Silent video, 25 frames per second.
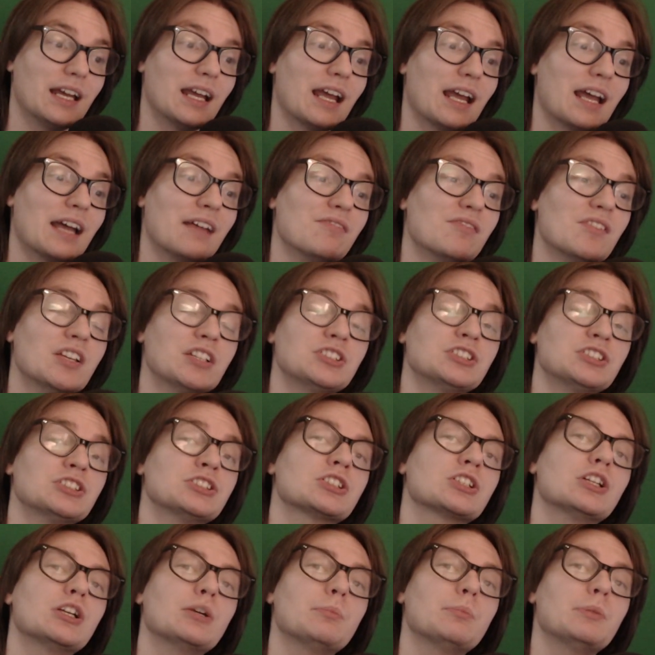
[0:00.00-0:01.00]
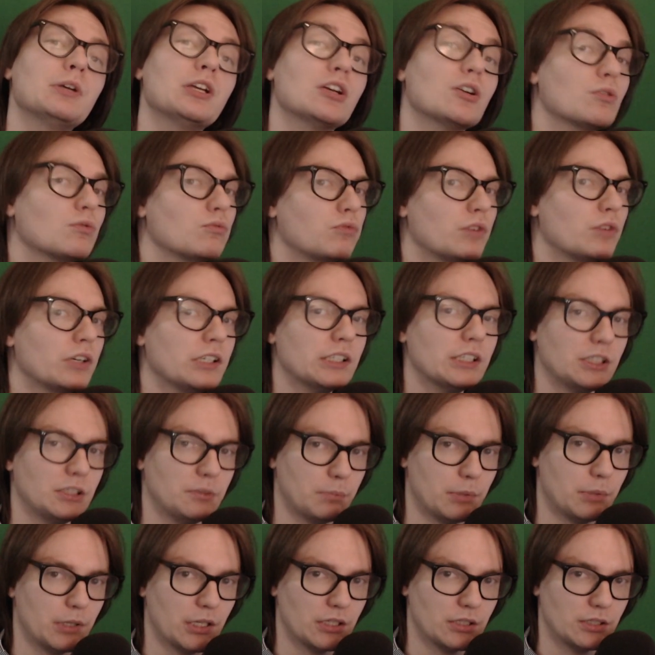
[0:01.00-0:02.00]
And this is going to be a really
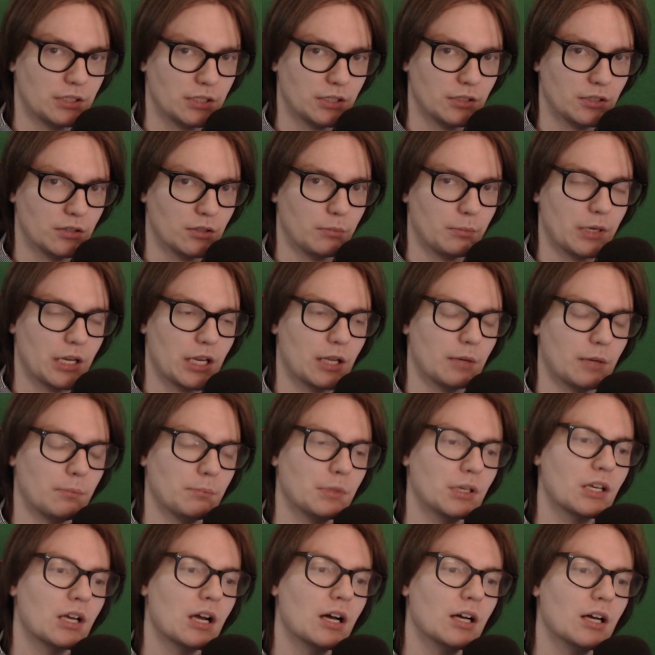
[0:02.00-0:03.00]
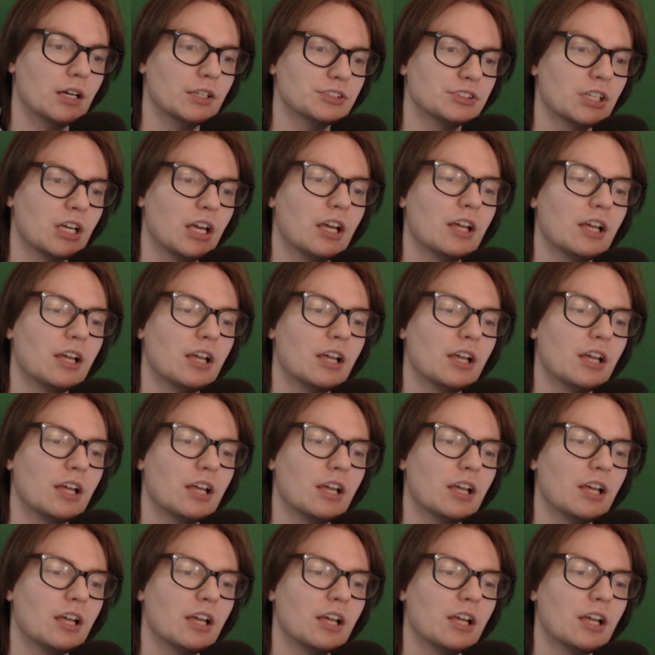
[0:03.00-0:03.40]
big deal, man, because